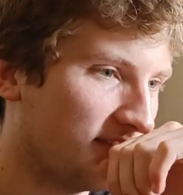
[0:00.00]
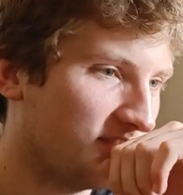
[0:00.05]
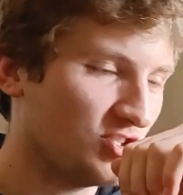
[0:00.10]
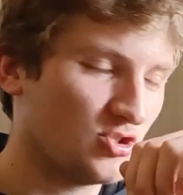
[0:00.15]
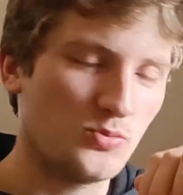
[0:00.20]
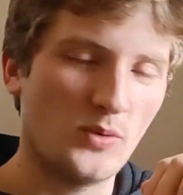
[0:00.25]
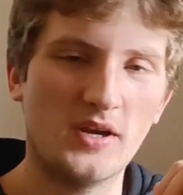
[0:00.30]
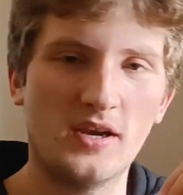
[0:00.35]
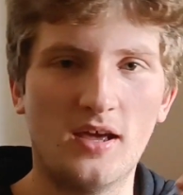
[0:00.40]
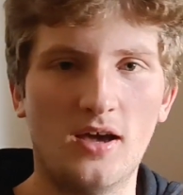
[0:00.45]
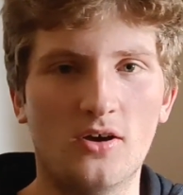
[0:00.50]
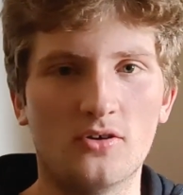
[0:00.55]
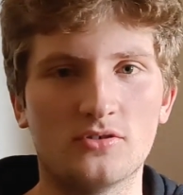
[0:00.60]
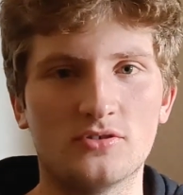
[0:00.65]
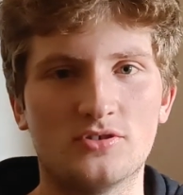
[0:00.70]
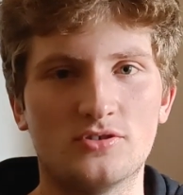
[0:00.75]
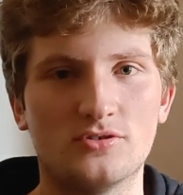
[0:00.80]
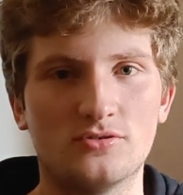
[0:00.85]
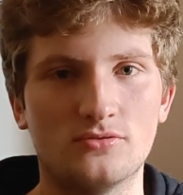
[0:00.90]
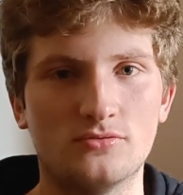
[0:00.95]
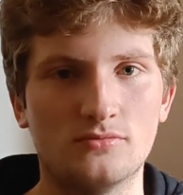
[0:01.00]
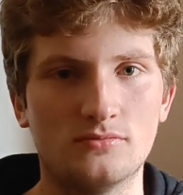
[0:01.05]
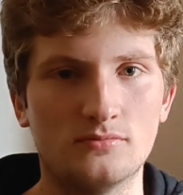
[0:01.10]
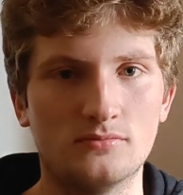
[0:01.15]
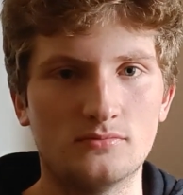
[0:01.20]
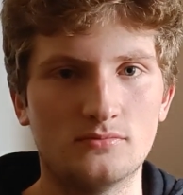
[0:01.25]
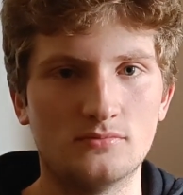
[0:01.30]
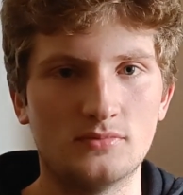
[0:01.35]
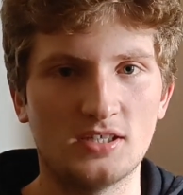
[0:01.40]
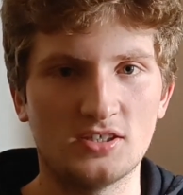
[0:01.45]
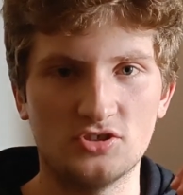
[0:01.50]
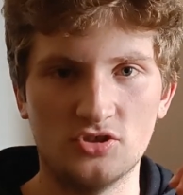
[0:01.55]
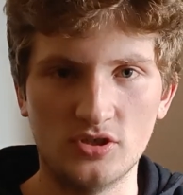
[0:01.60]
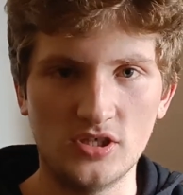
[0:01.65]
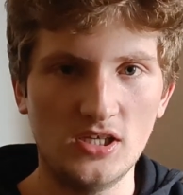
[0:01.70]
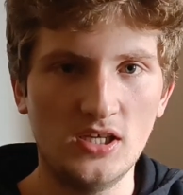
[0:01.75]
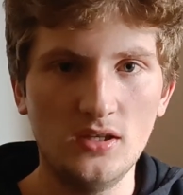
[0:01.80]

just went out like to